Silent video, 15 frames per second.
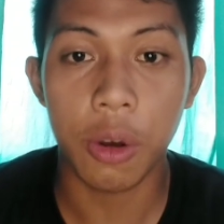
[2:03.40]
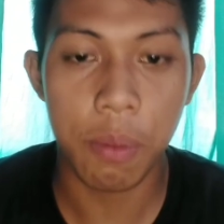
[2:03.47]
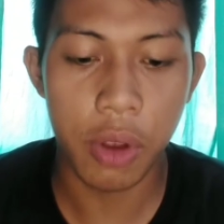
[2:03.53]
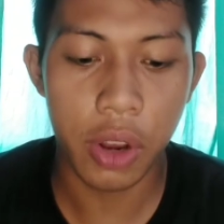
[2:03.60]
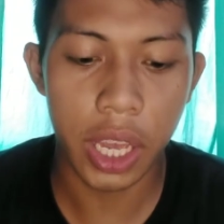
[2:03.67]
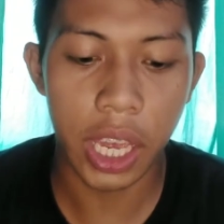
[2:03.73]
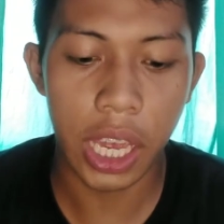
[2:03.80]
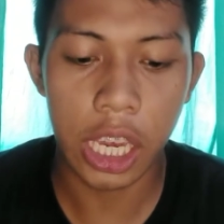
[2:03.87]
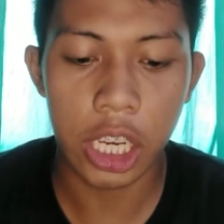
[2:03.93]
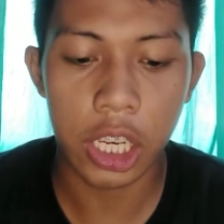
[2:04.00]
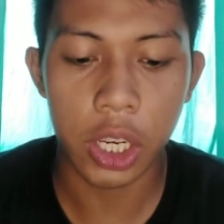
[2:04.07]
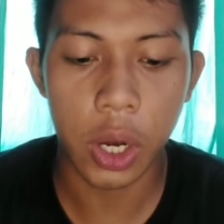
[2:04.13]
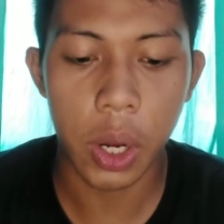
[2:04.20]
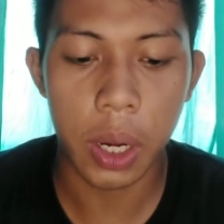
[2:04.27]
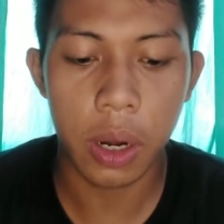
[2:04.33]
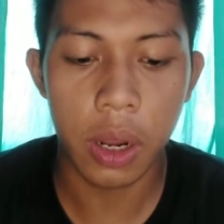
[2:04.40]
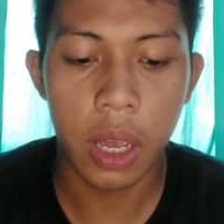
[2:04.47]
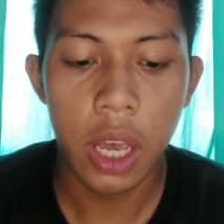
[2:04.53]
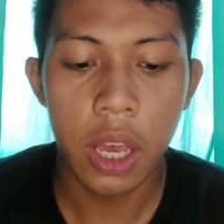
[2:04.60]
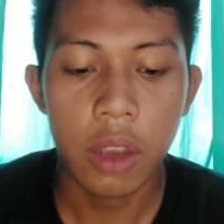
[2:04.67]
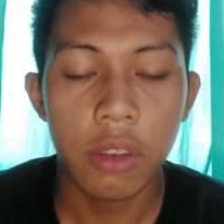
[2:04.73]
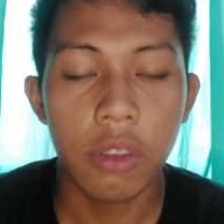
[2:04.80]
communication.
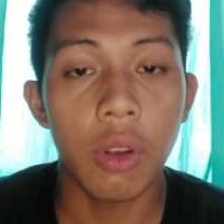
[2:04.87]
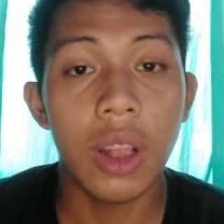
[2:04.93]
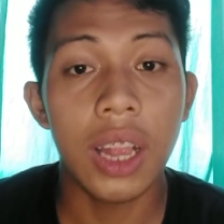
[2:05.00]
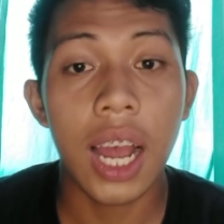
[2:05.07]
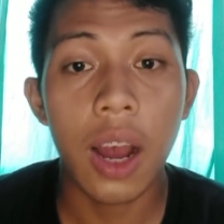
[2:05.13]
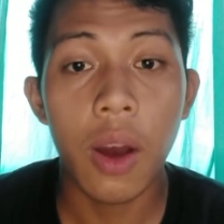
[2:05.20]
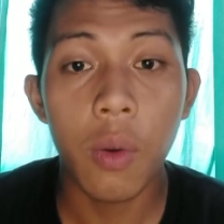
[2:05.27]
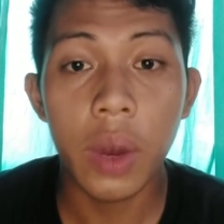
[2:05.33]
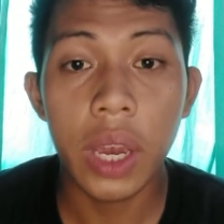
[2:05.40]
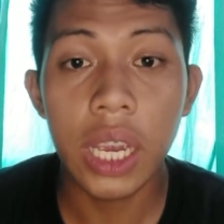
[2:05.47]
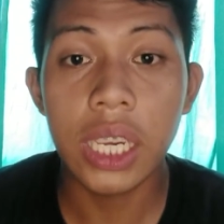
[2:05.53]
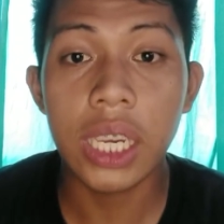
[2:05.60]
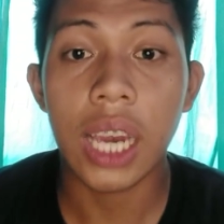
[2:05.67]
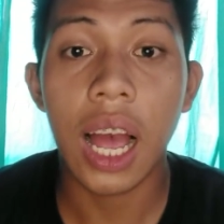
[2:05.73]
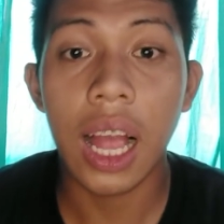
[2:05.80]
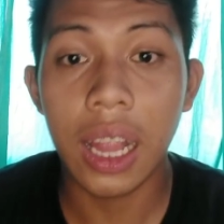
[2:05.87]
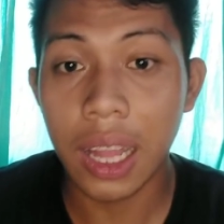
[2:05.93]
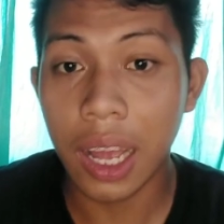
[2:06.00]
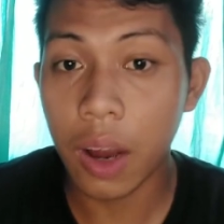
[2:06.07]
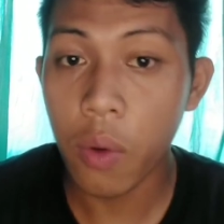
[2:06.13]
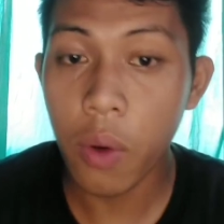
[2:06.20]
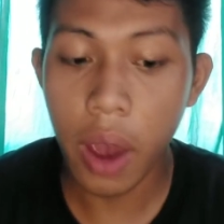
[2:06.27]
So language
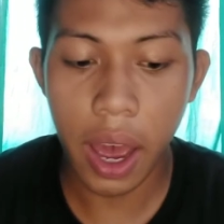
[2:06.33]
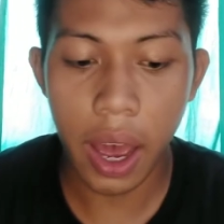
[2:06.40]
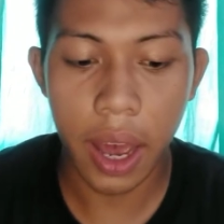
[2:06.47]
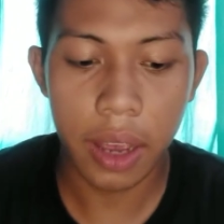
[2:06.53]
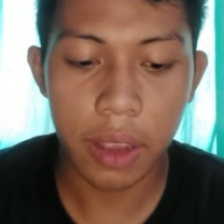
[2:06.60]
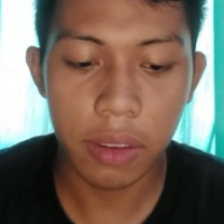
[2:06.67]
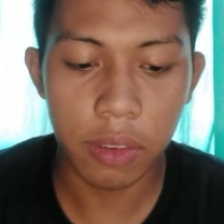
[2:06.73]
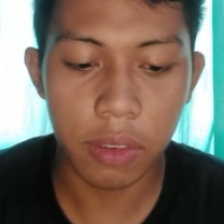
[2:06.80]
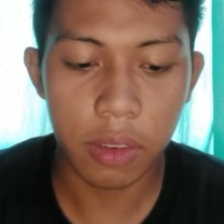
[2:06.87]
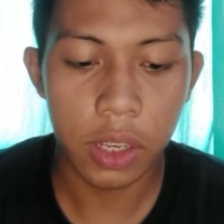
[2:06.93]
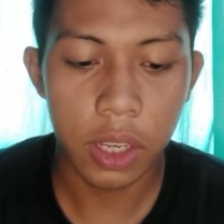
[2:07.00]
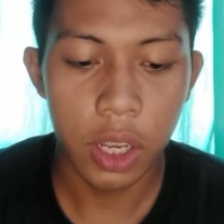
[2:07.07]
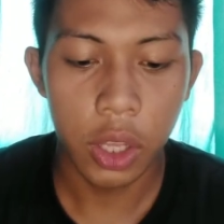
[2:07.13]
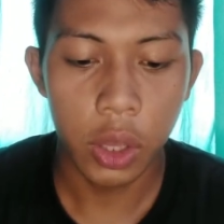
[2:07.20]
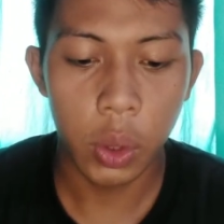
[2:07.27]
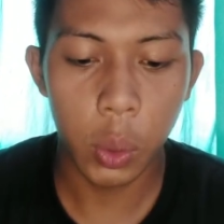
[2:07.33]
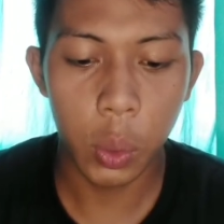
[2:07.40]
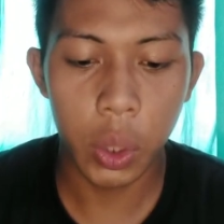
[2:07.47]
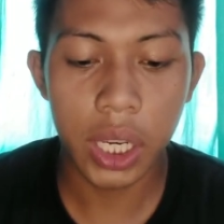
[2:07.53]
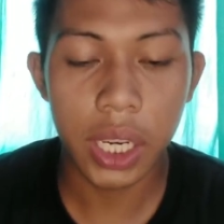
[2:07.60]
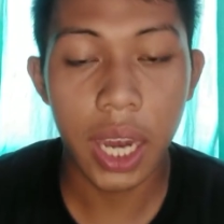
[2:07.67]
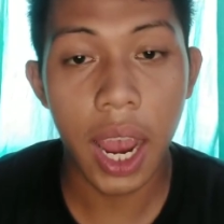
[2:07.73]
allow us
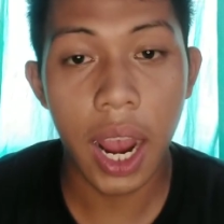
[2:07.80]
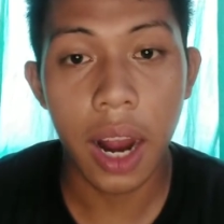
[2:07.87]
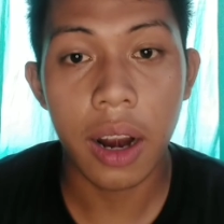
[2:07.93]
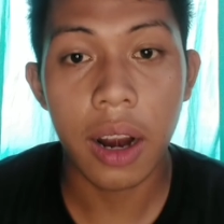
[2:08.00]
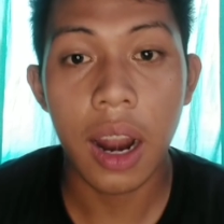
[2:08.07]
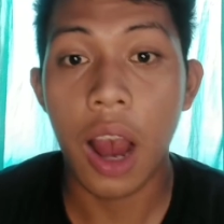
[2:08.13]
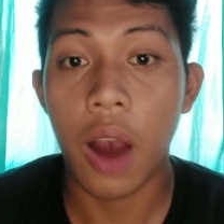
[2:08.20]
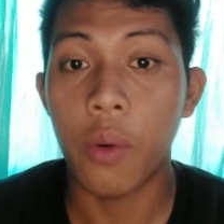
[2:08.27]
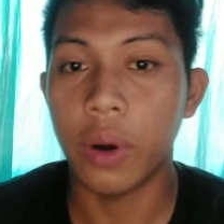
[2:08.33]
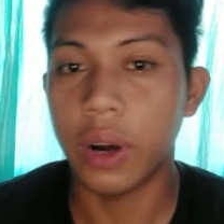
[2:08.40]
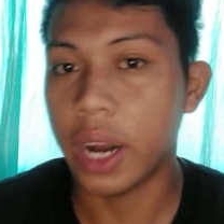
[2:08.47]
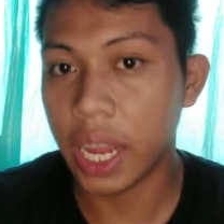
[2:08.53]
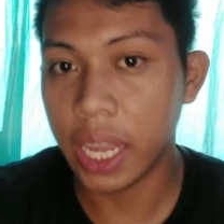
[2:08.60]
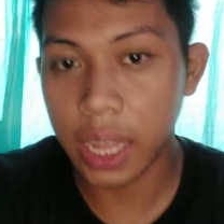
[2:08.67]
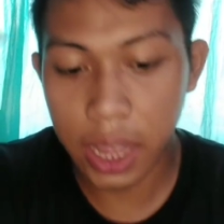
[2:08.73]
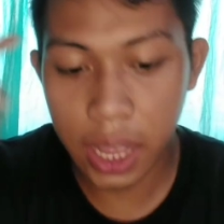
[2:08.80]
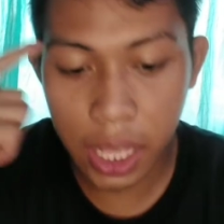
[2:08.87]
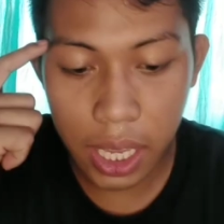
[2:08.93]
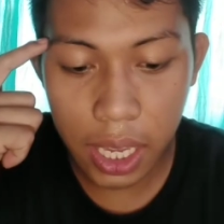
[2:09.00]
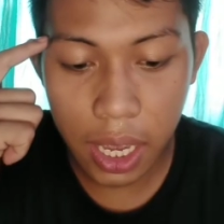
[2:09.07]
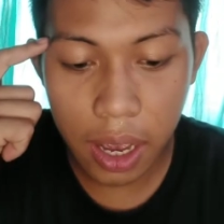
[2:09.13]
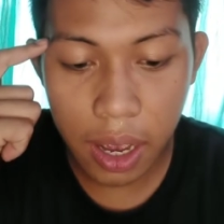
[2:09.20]
to share our
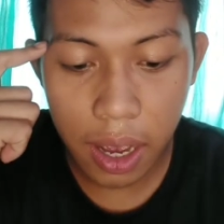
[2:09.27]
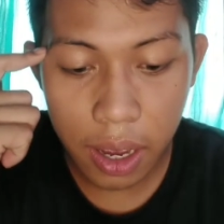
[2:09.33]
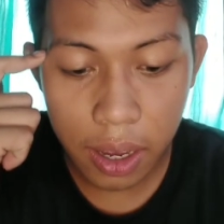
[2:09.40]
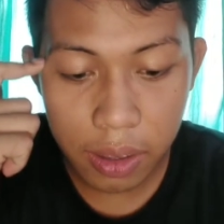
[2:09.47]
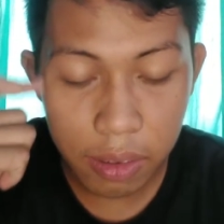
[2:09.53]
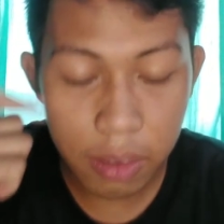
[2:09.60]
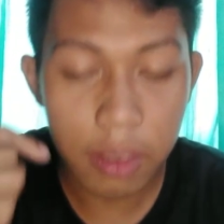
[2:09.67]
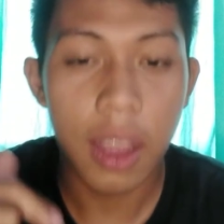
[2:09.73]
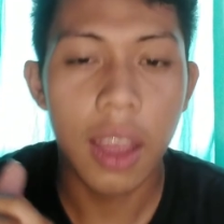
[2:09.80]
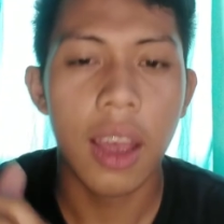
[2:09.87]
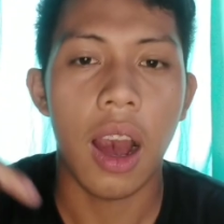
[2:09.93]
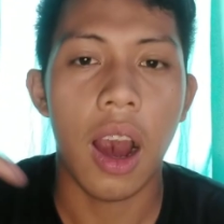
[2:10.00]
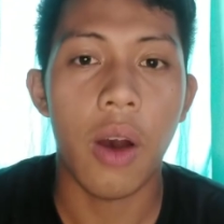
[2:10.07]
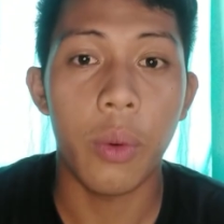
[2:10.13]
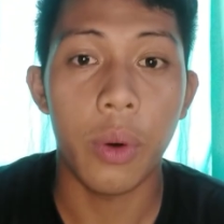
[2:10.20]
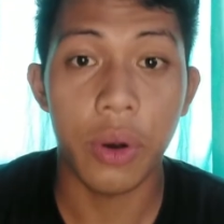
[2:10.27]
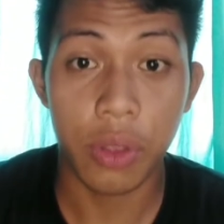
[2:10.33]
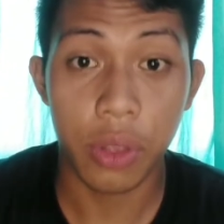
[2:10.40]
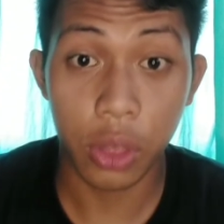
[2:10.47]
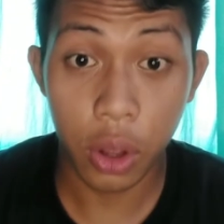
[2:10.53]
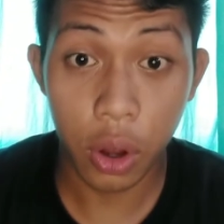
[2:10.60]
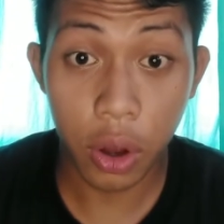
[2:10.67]
ideas, our
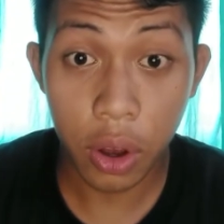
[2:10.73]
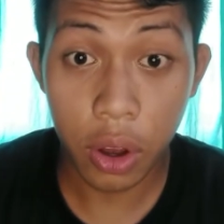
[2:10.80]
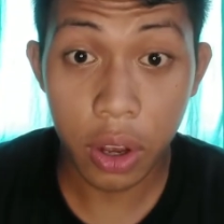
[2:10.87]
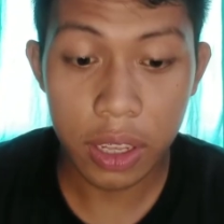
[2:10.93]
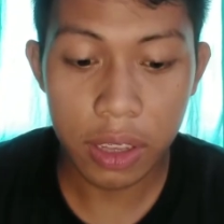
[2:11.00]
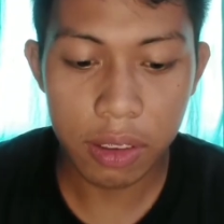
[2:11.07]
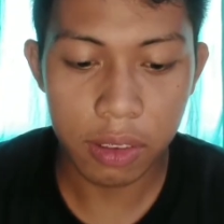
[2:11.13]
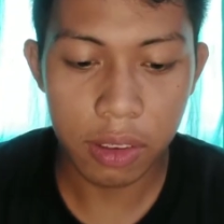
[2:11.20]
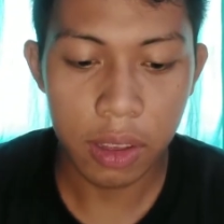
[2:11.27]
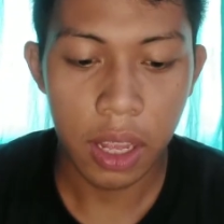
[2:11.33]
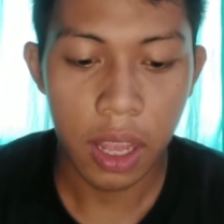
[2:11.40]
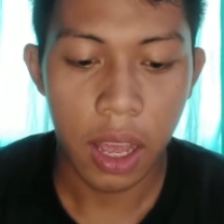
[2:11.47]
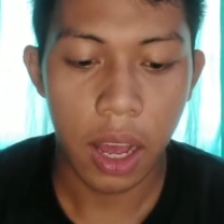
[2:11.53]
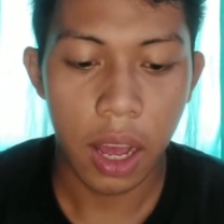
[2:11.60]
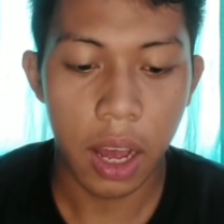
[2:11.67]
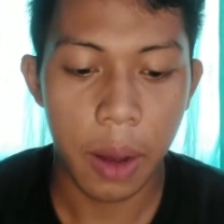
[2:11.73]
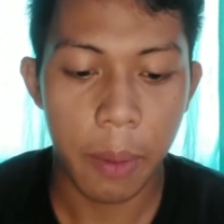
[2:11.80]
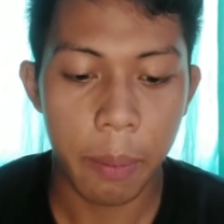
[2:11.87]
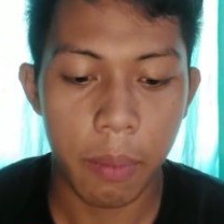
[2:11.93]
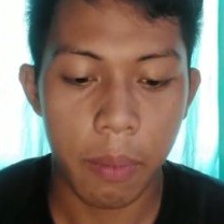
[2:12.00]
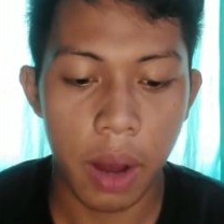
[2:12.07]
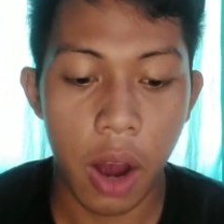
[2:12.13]
thoughts,
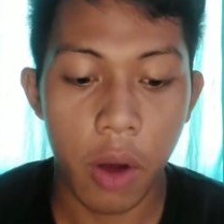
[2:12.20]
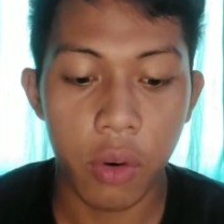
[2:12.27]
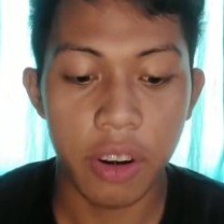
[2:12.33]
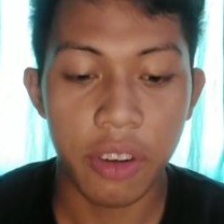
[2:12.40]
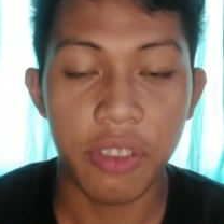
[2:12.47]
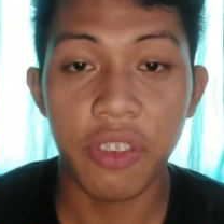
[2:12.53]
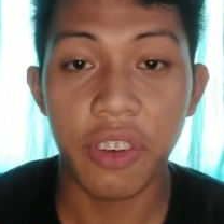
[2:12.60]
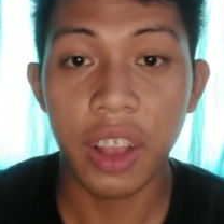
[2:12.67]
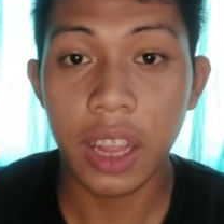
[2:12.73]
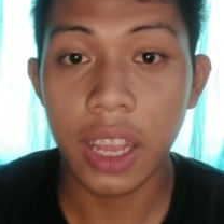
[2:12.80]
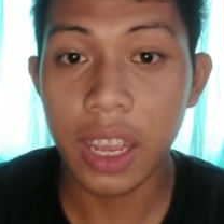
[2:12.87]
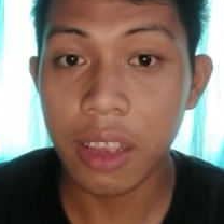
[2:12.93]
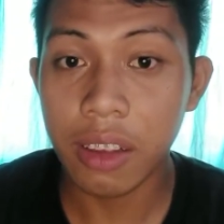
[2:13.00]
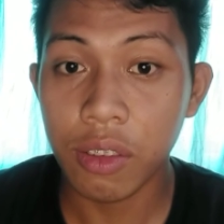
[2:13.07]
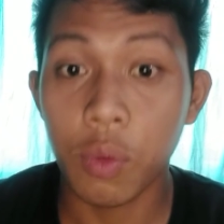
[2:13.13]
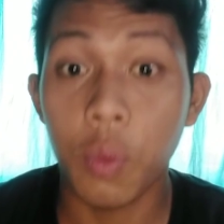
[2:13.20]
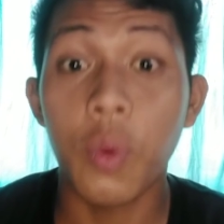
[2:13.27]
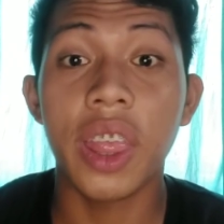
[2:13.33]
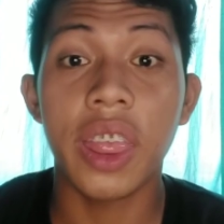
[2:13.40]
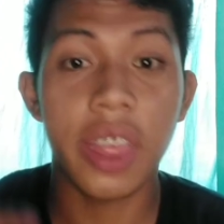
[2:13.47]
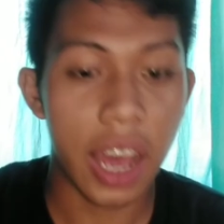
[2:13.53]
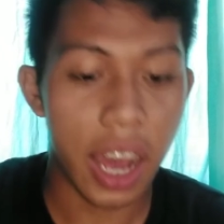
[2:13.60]
our feelings
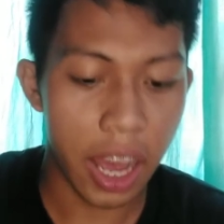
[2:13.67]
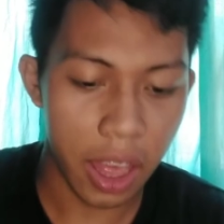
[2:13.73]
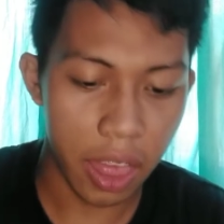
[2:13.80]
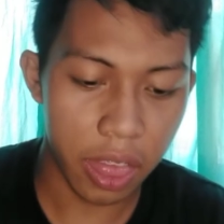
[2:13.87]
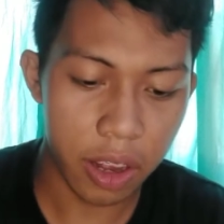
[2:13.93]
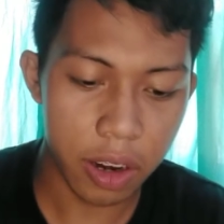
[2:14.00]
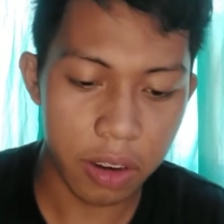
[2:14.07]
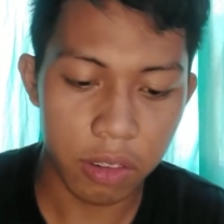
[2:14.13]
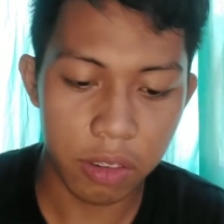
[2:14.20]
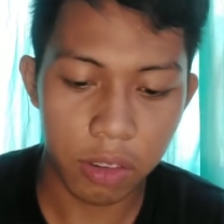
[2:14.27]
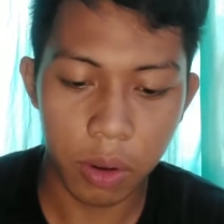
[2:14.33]
with others.